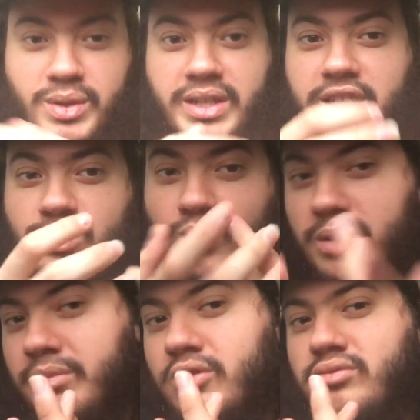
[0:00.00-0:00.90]
want at least
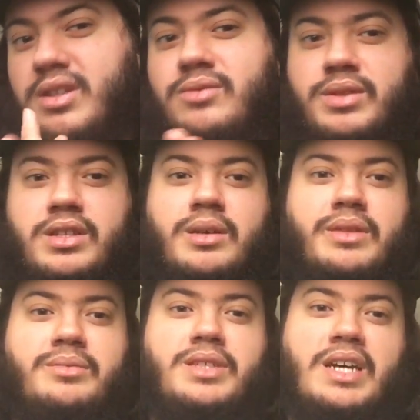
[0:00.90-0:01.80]
one more run with the
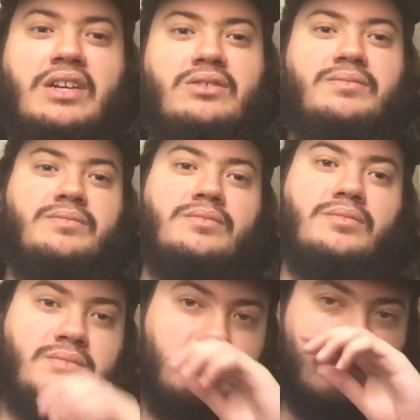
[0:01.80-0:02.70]
WWE title.
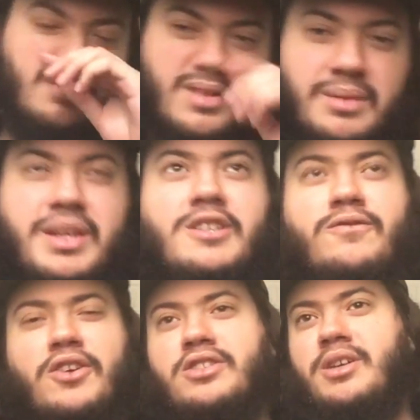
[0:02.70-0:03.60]
I mean, his
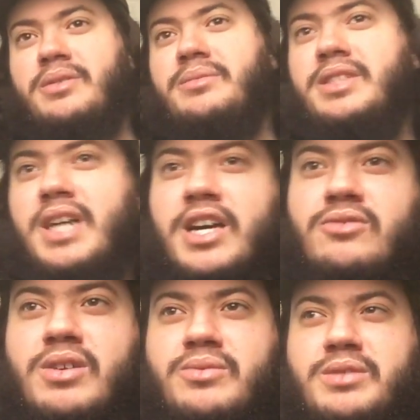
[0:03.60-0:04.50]
first WWE
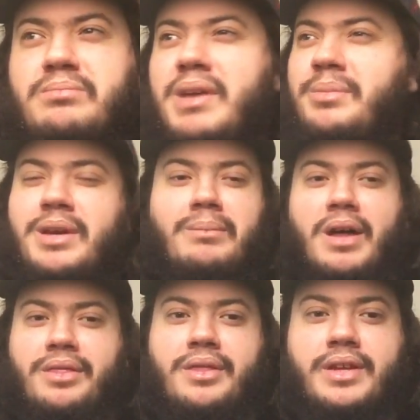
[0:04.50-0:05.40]
title run was maybe a
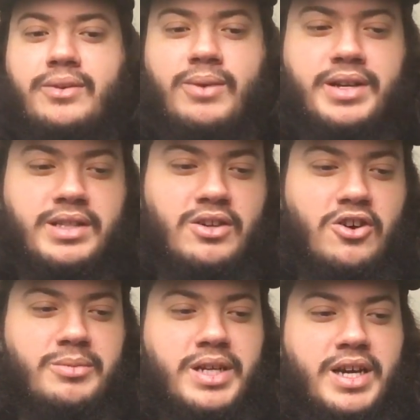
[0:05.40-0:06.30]
month. He won at the
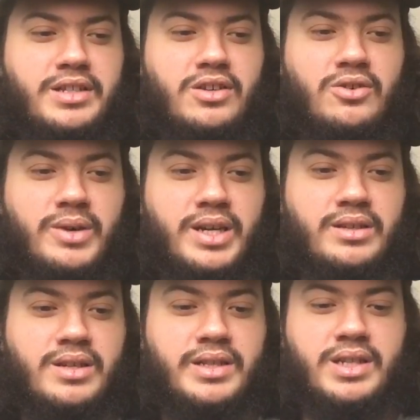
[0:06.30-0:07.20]
Armageddon
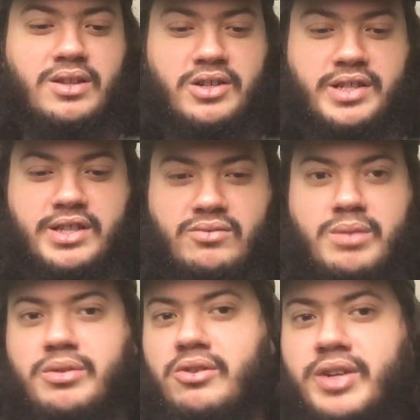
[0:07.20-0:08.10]
08 and then lost at the
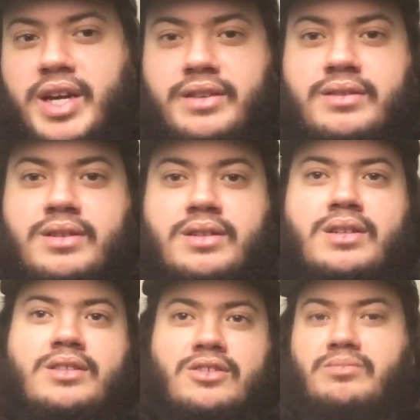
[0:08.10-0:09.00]
Rumble 09.
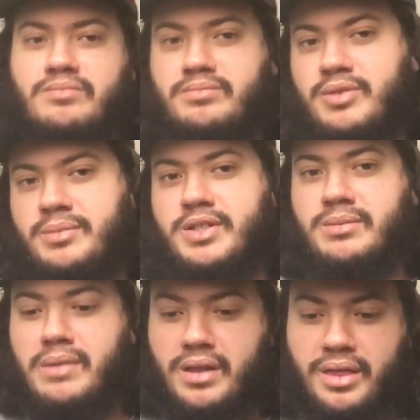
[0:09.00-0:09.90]
So pretty much
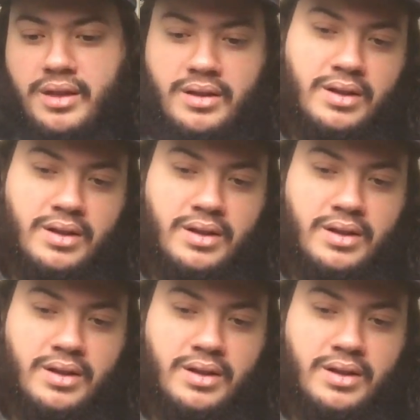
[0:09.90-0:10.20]
a month.